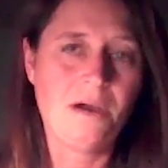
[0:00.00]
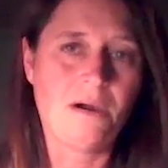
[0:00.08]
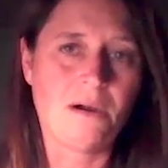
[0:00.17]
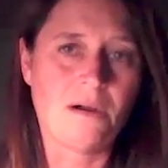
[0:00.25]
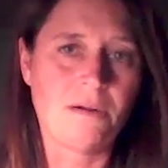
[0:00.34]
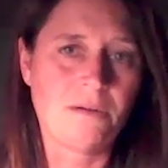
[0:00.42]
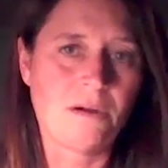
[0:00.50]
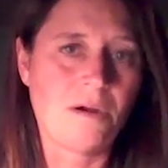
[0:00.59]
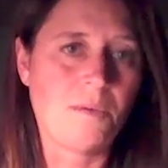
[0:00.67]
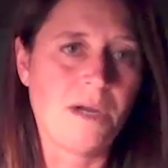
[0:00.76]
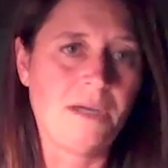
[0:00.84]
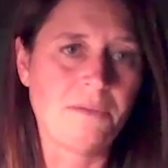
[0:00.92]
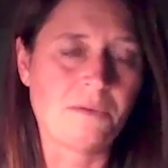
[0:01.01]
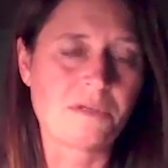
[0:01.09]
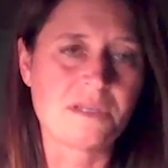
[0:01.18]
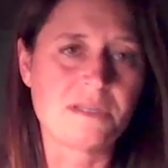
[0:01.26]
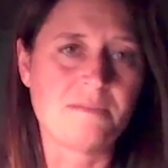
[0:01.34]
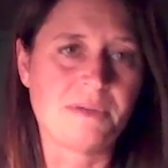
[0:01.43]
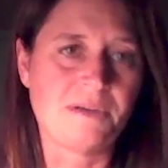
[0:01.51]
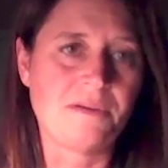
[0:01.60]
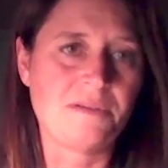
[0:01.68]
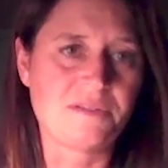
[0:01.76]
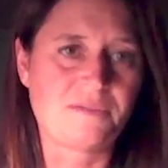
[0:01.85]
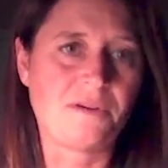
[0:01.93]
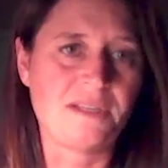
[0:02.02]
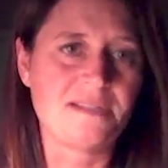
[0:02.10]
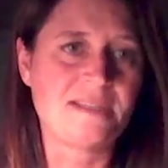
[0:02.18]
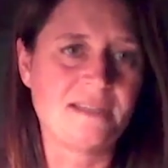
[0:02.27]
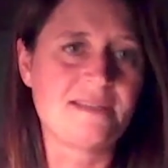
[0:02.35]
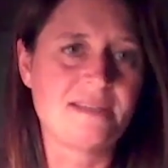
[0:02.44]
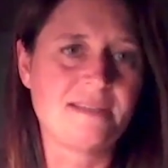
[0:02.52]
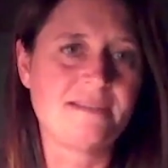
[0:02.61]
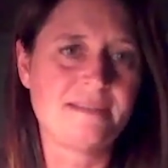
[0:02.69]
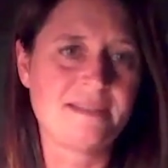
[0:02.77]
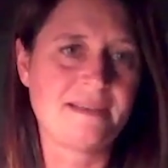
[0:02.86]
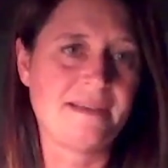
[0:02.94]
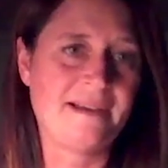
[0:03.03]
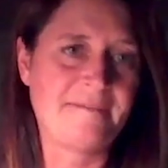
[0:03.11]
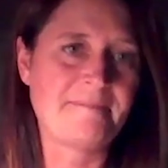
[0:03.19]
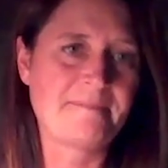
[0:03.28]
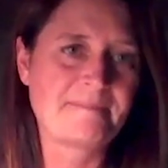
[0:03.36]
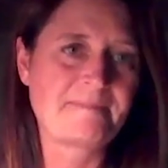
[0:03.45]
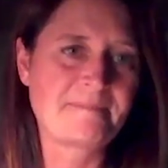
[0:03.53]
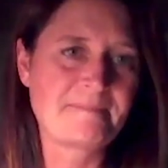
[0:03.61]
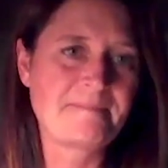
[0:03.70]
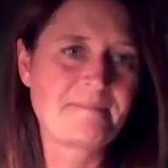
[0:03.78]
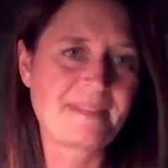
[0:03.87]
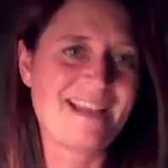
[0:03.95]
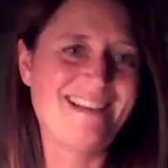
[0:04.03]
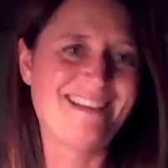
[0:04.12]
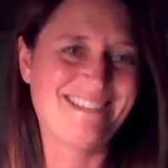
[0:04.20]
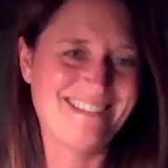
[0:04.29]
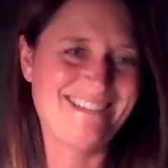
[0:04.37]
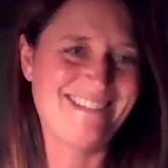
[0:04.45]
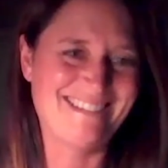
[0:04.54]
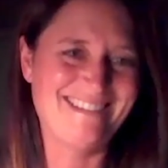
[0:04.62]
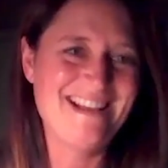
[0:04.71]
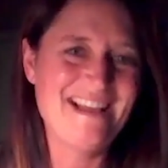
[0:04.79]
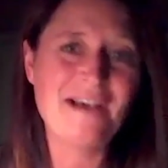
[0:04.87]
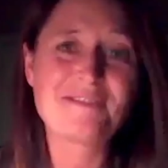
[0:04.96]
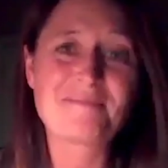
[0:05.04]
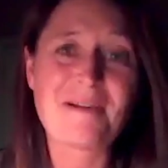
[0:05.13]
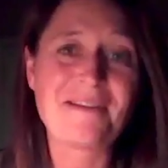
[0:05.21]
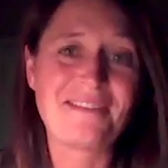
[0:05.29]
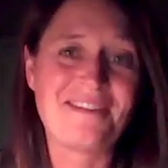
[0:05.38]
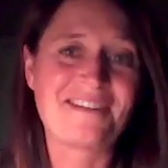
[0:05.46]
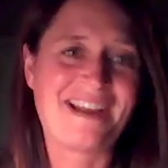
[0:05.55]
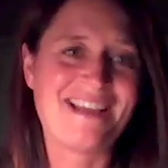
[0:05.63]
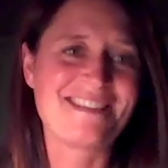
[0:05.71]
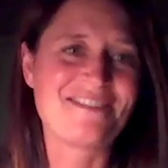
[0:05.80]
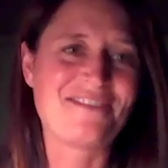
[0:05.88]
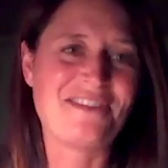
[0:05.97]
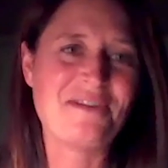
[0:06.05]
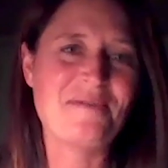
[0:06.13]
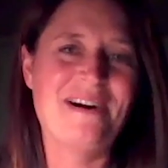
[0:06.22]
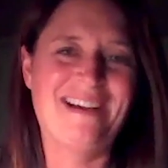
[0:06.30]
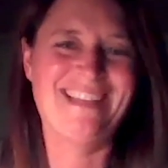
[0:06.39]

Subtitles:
our wild horses and burros, for instance. So yeah. That was probably a longer answer than you wanted.